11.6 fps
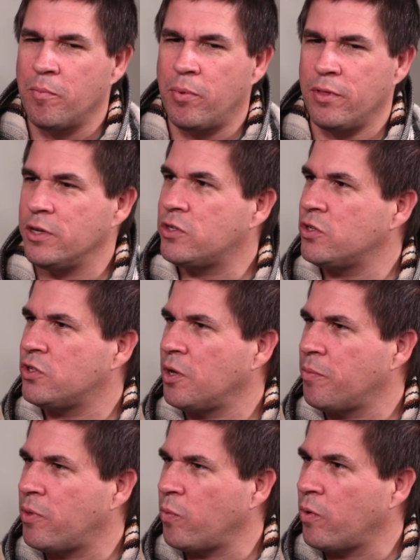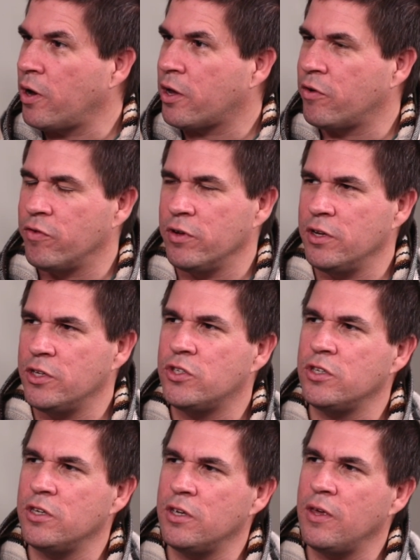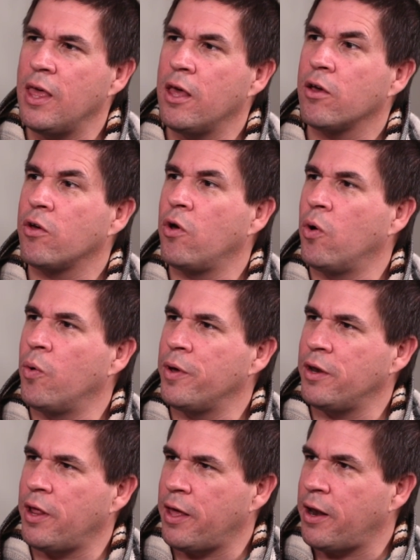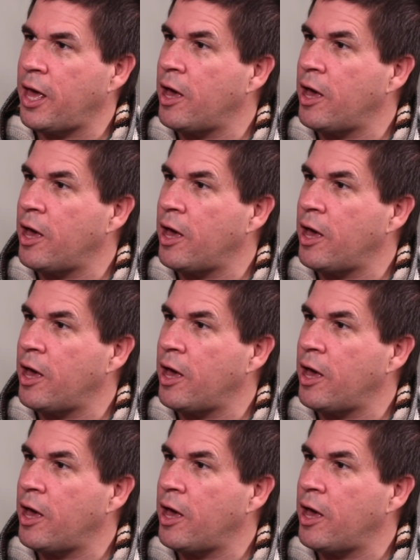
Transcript: But this is something where I could really see going and